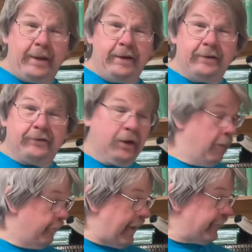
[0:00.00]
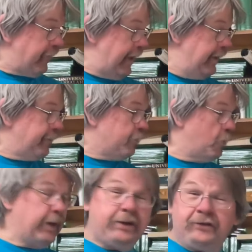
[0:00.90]
it is. That's his
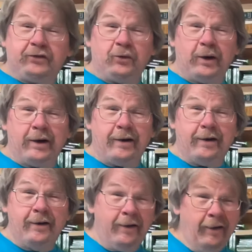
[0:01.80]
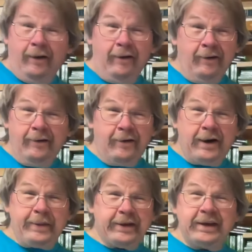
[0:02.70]
weak square
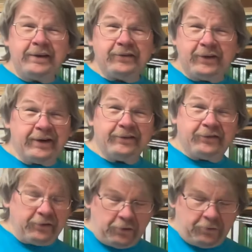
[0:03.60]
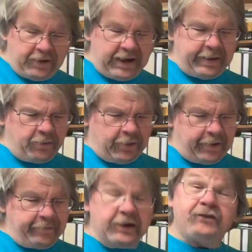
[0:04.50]
on the king side. So,
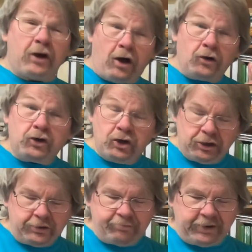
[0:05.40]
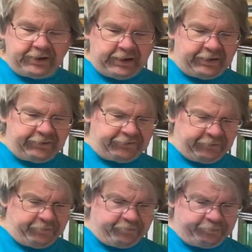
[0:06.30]
anyway, it's all good because